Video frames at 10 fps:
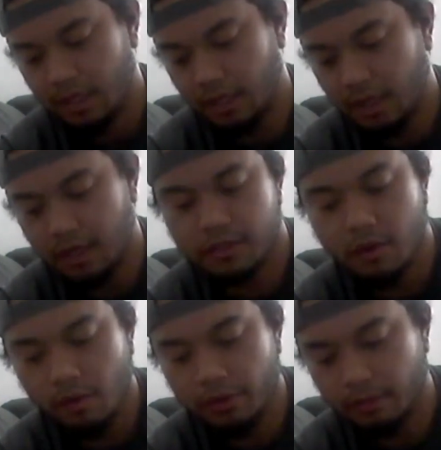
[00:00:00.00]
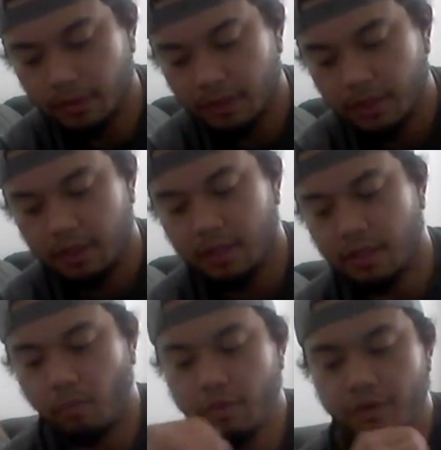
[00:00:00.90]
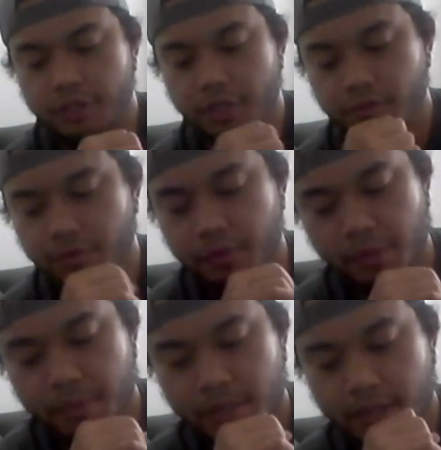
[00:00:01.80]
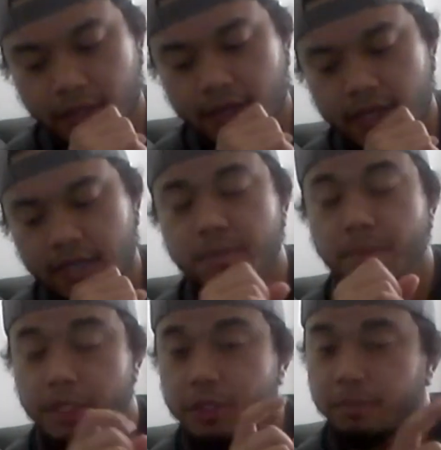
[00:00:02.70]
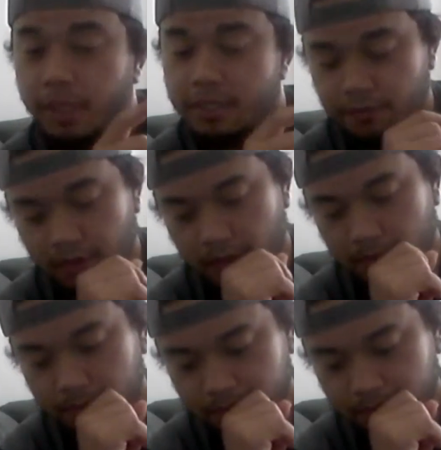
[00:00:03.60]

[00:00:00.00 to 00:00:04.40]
And God told them that when their children grew up, that he had a special place for them